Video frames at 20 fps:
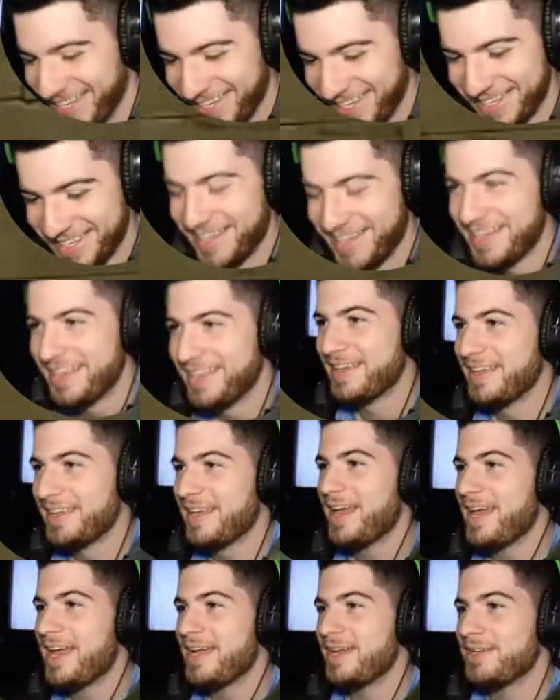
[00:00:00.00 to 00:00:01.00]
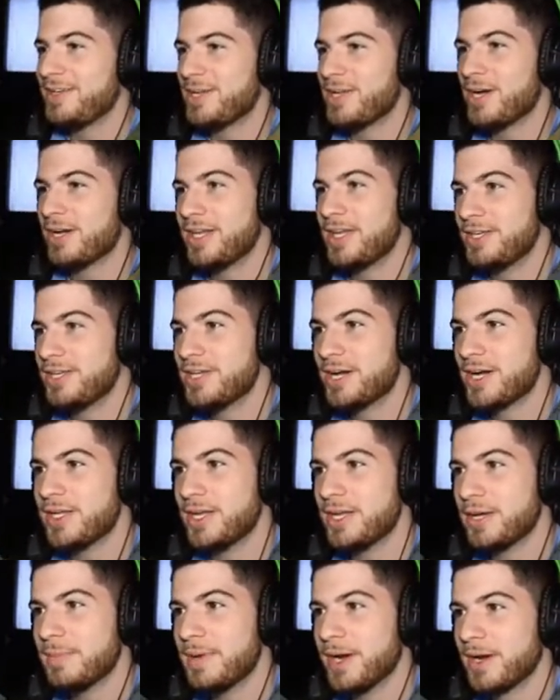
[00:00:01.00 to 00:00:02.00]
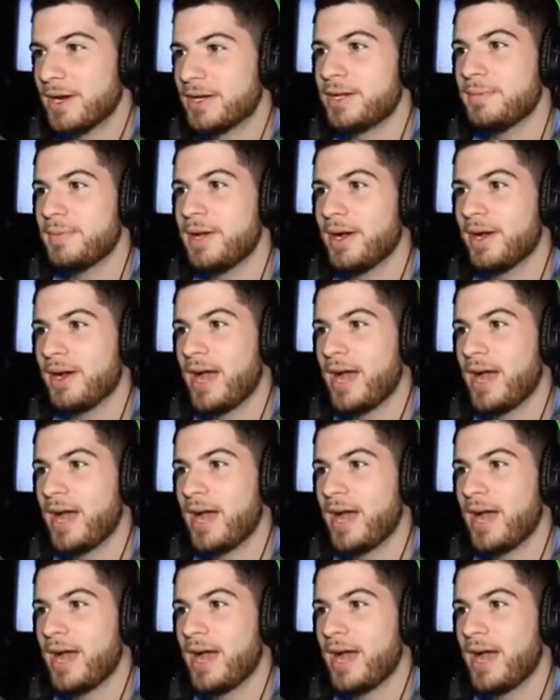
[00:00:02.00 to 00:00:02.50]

Ducky, you trying to do the robbery? Hey, Ducky, Ducky, come here, come here.